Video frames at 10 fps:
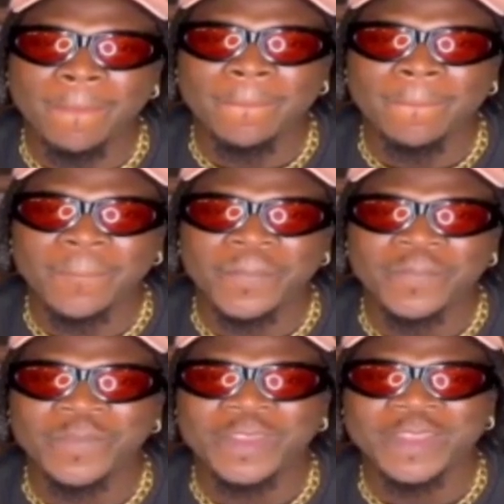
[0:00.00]
can't wait to
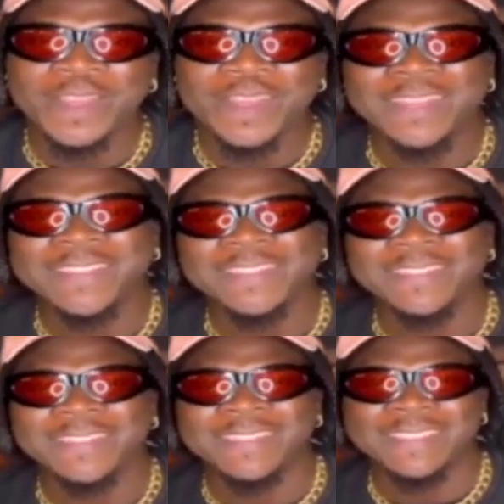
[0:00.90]
come.
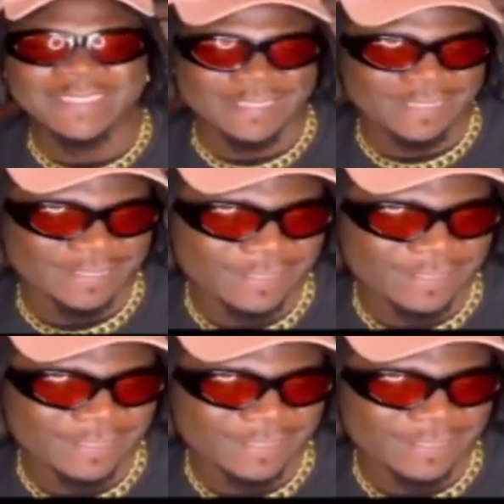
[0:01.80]
When we come, we're